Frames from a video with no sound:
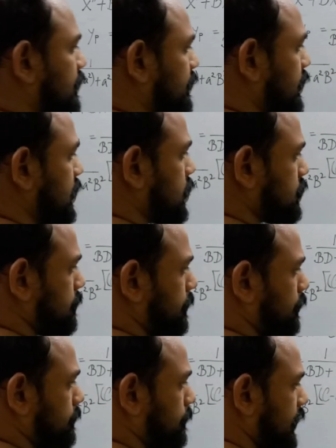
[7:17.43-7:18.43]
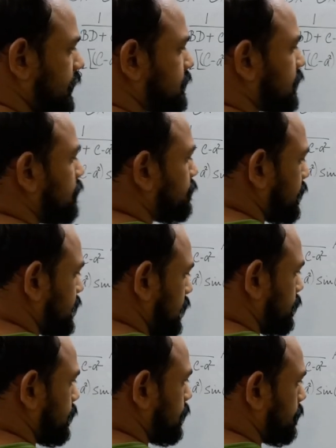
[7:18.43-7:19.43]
the e to the power minus alpha t will